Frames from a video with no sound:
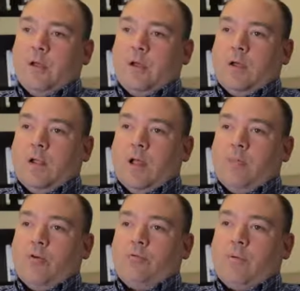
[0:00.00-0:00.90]

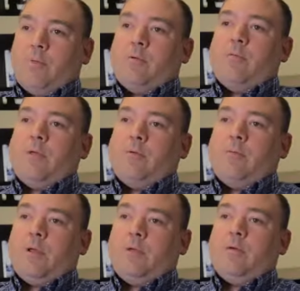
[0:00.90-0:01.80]
like most people may
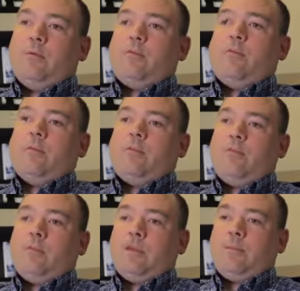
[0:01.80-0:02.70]
be
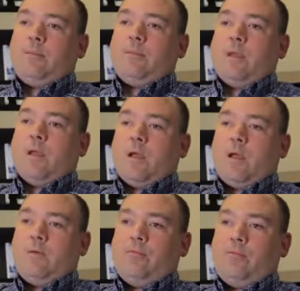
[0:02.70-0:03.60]
that
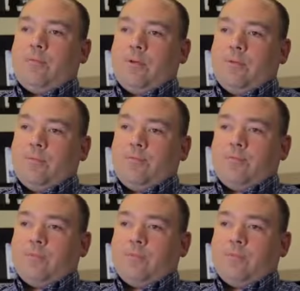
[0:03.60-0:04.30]
have